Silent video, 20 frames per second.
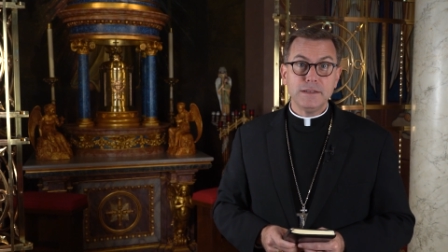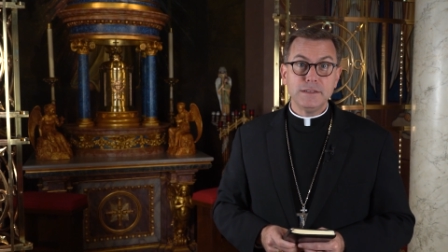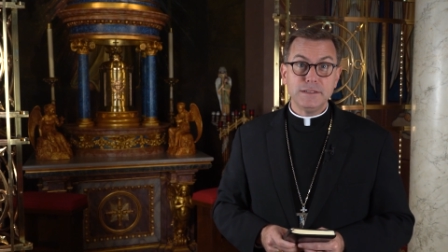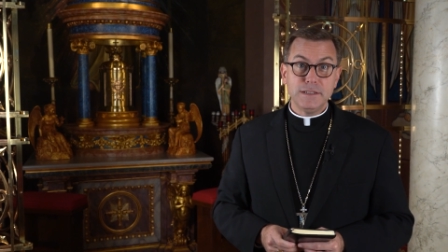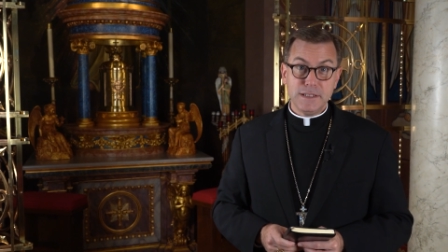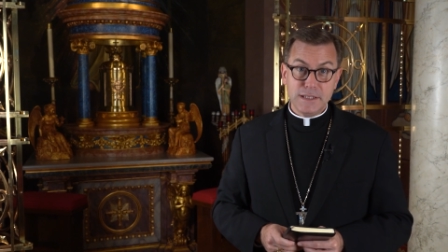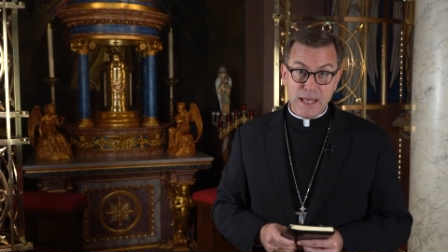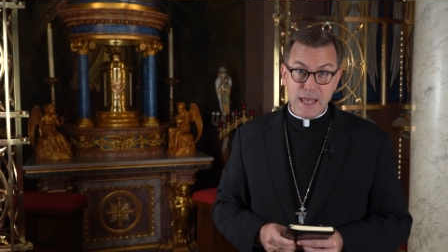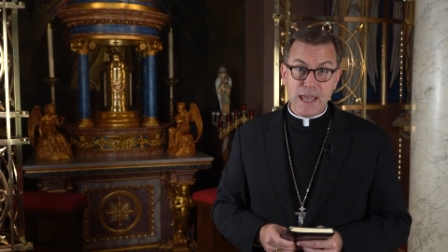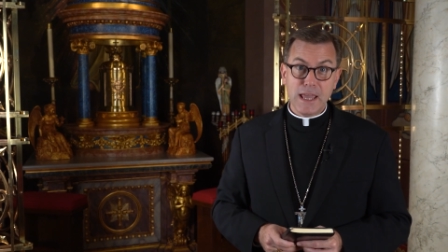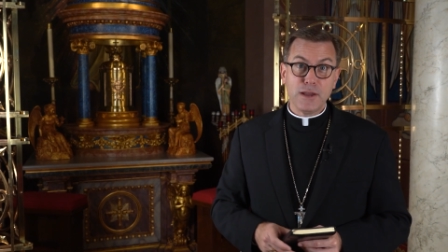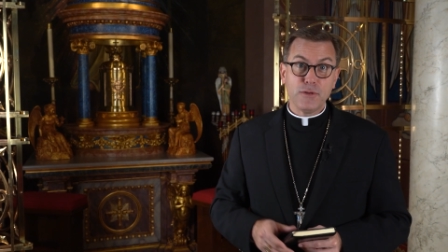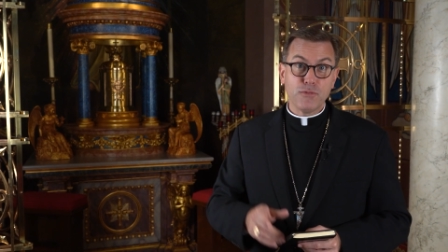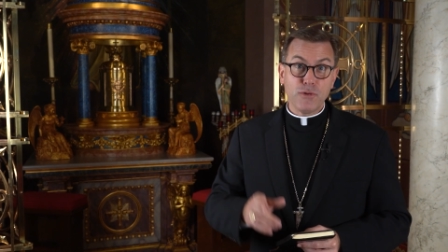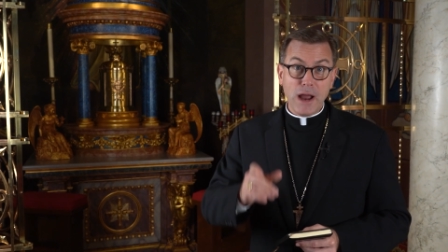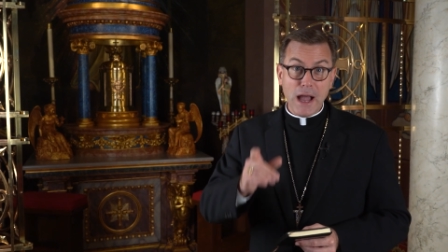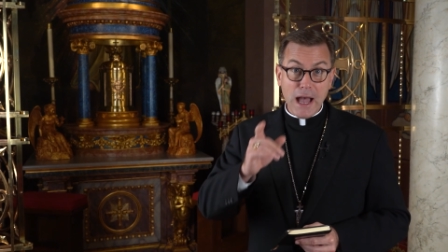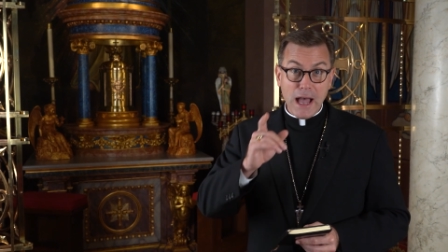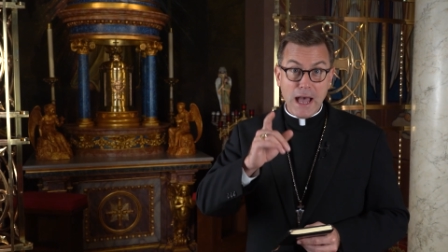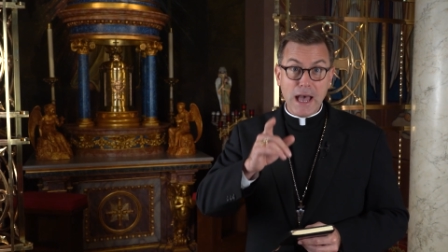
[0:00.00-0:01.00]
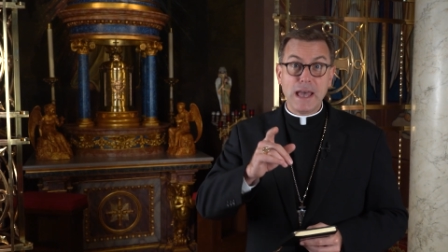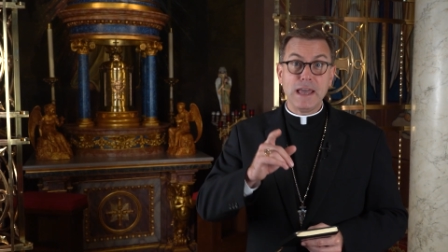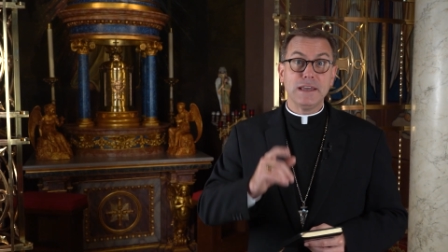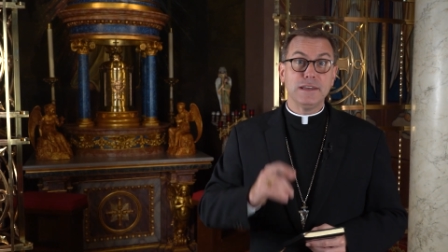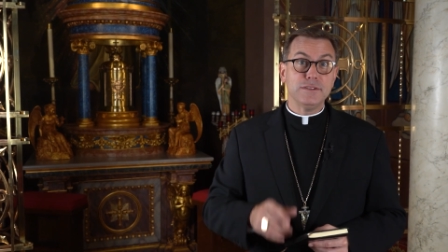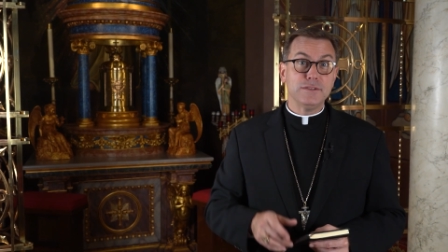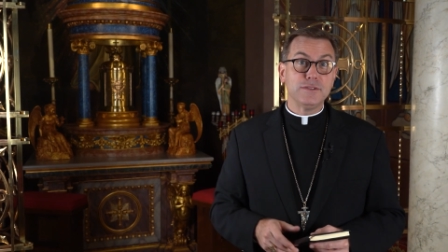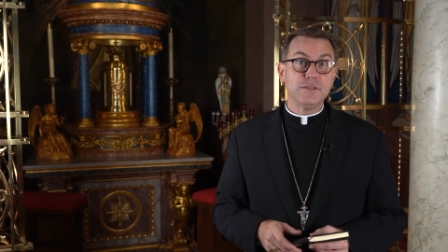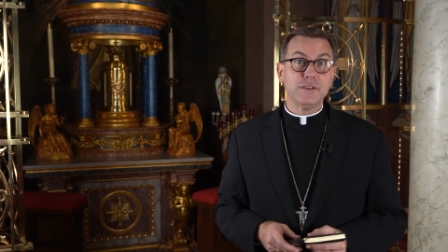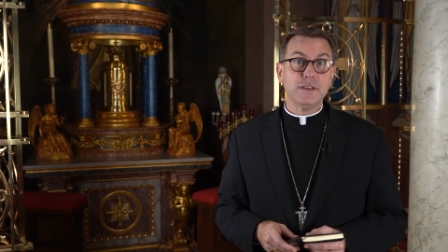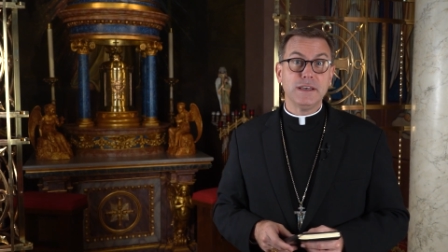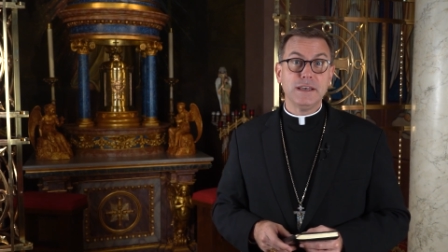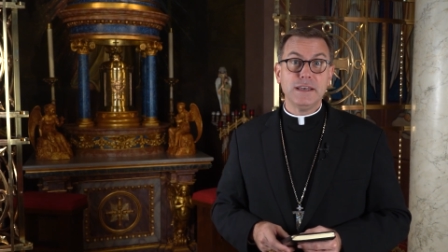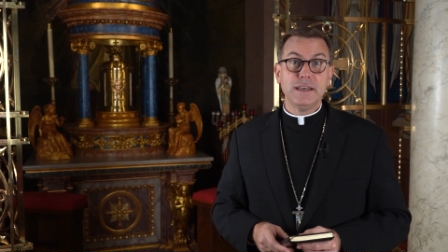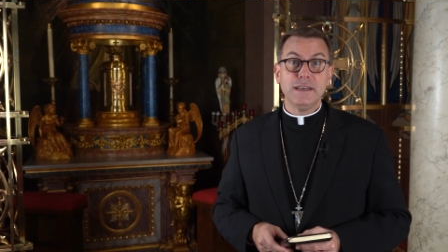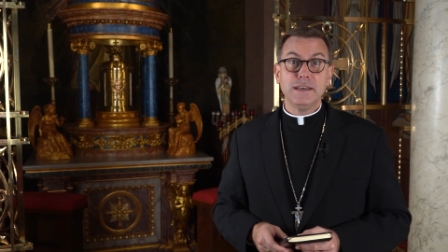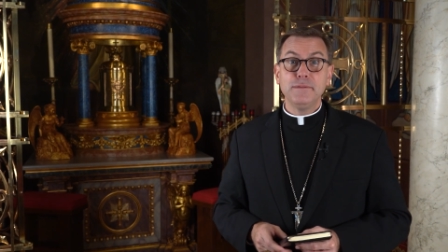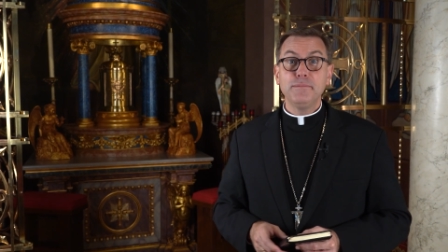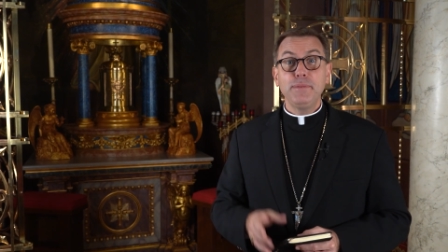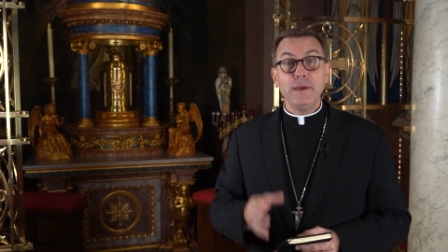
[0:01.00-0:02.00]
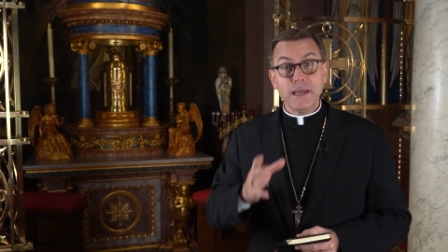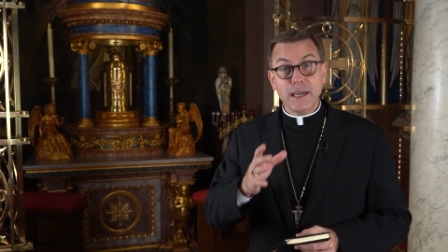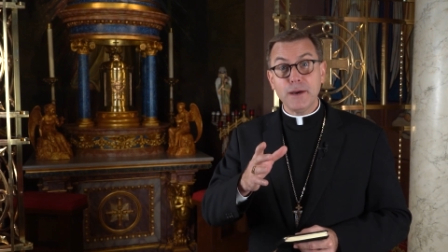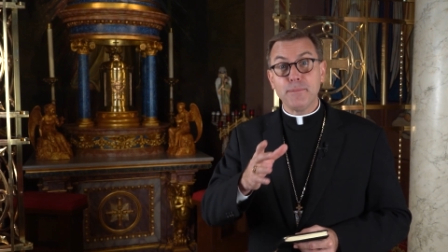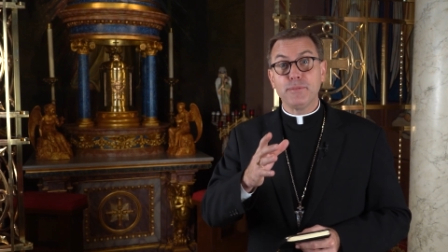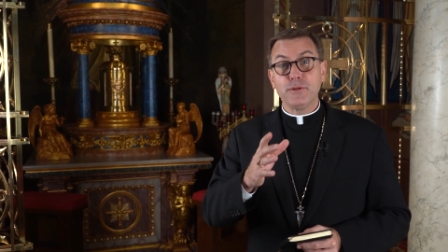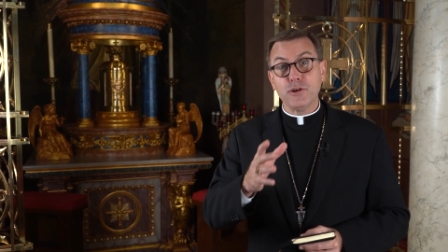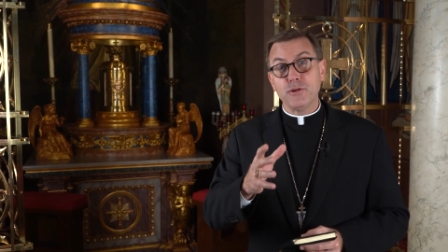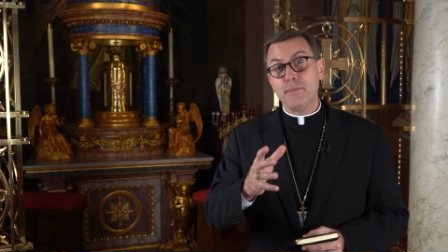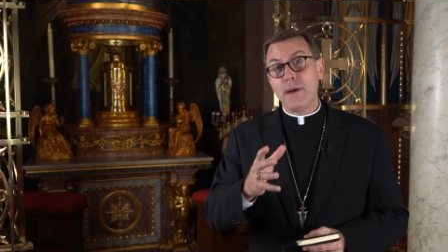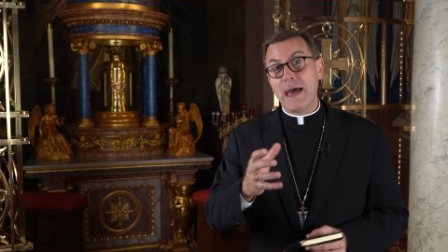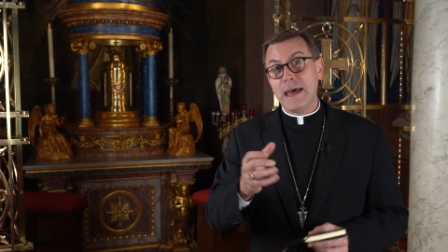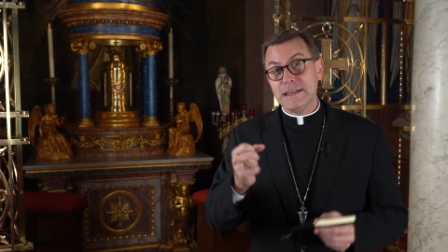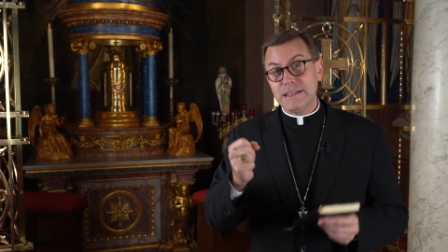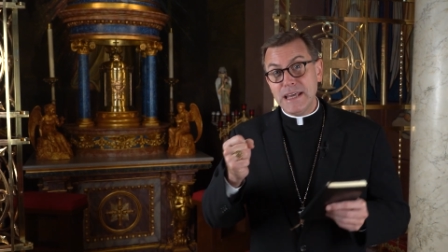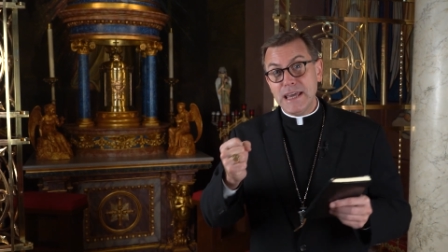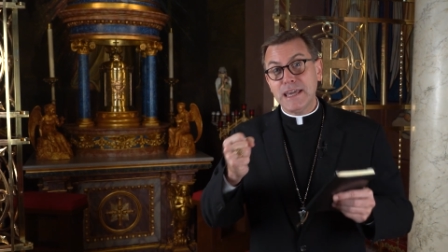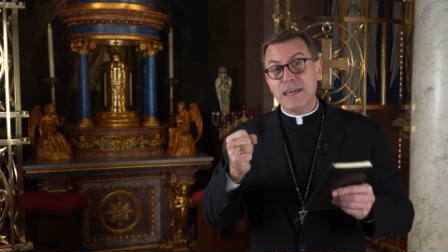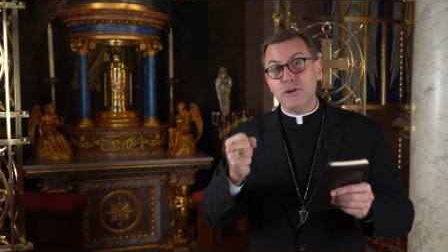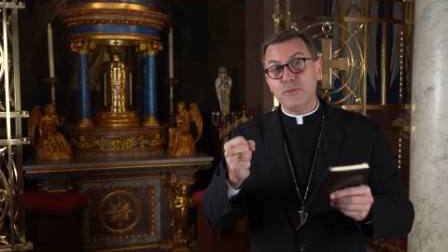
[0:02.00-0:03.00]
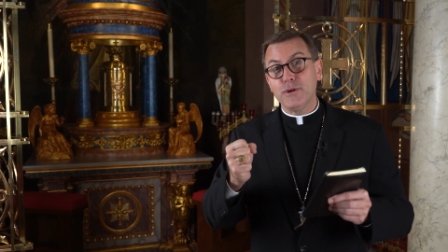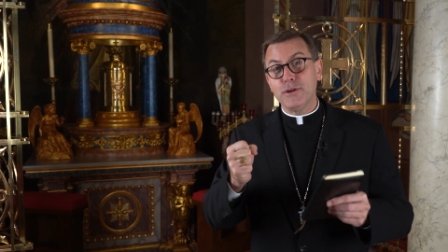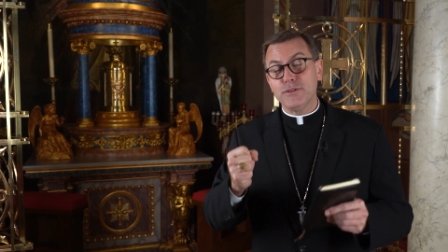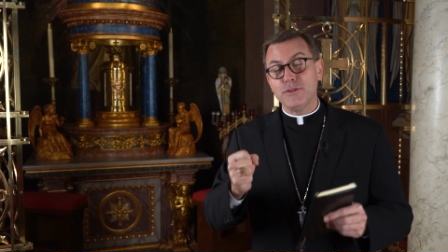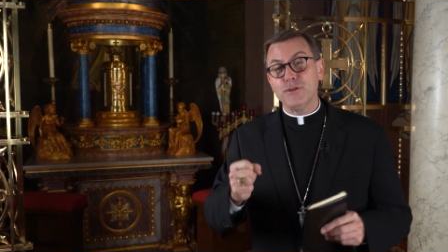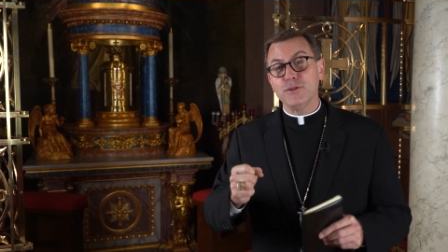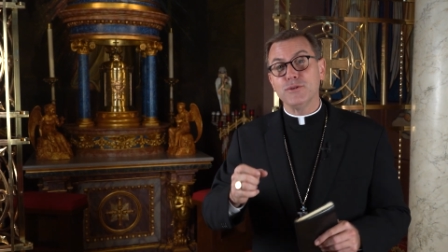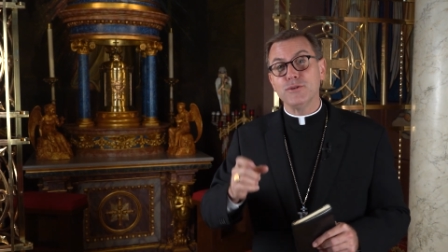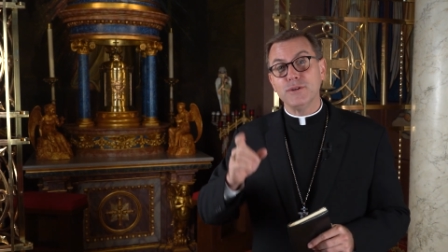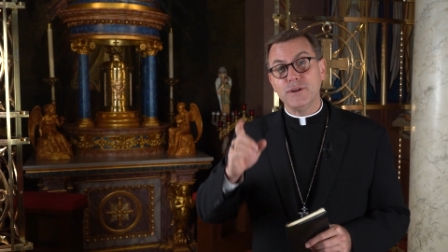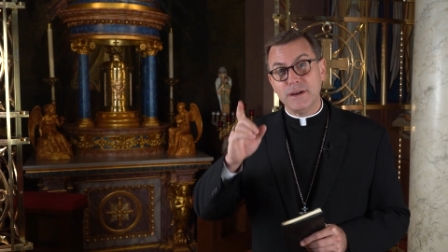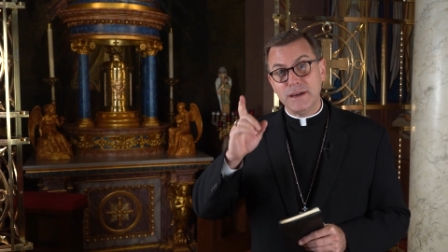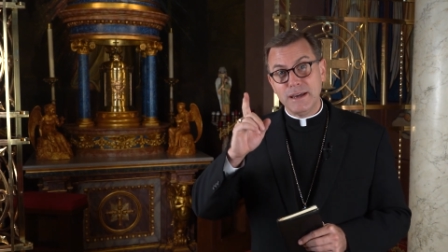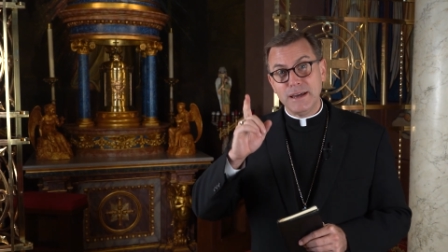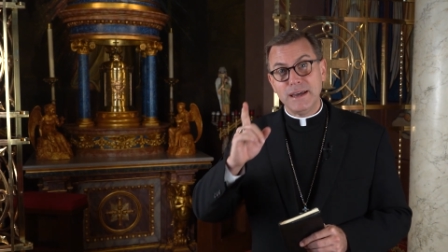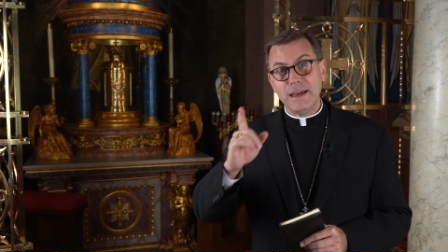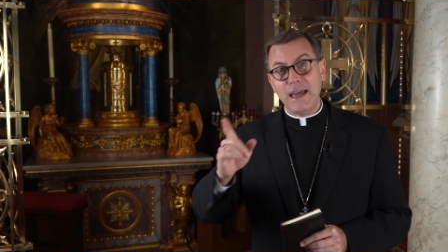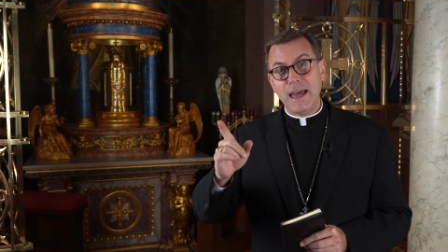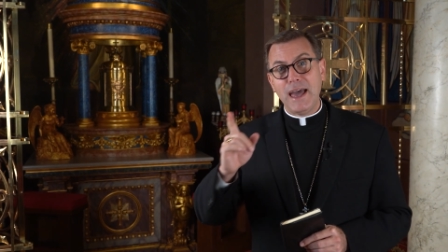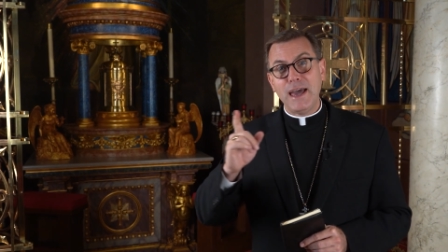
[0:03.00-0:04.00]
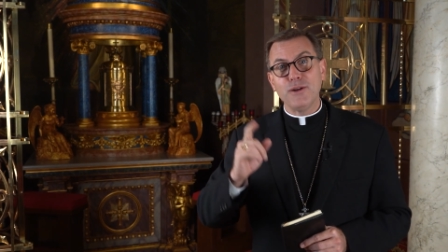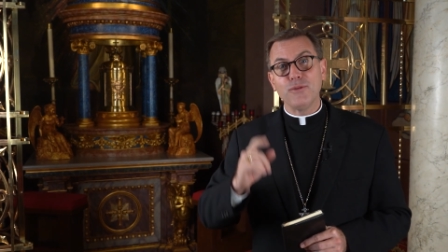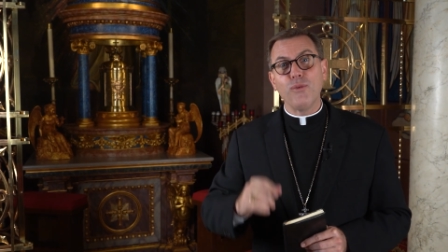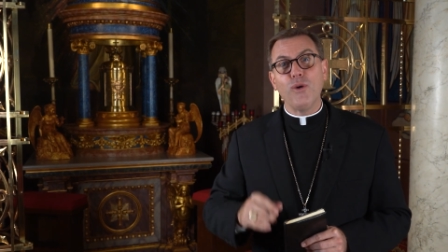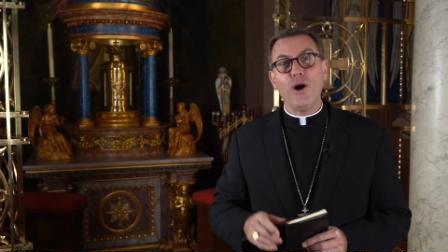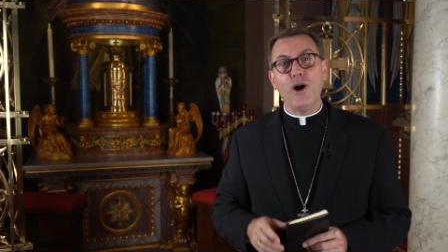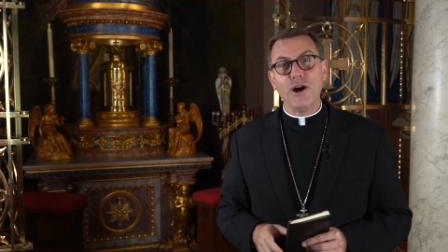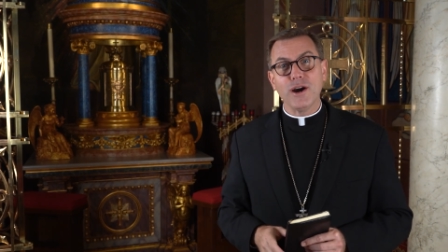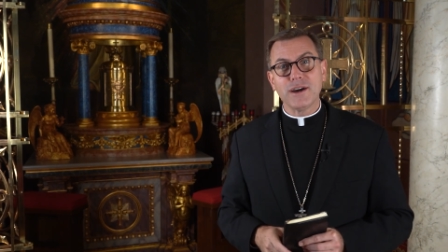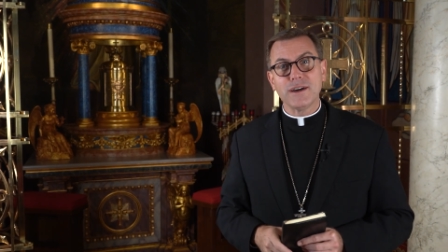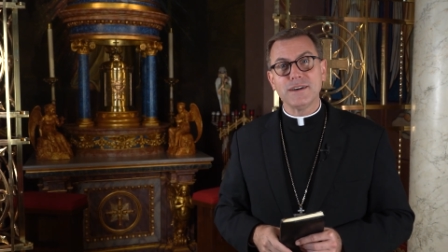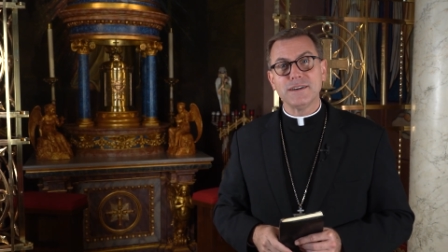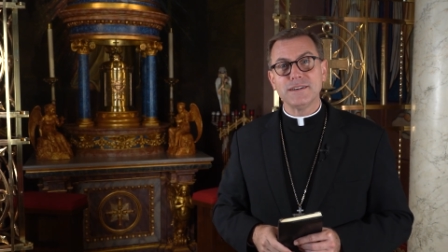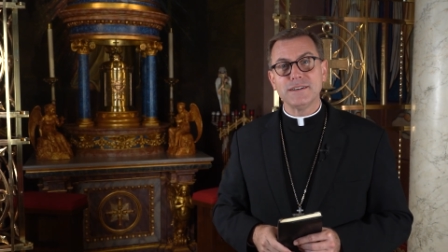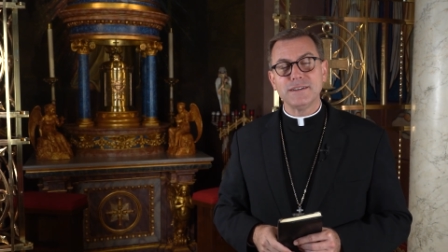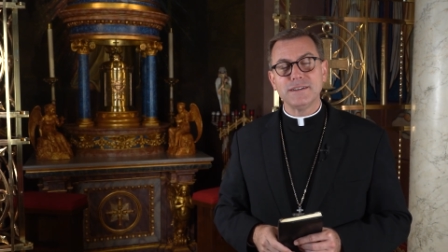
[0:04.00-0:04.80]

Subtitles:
Today, rise, pick up your mat, take it with you, and walk.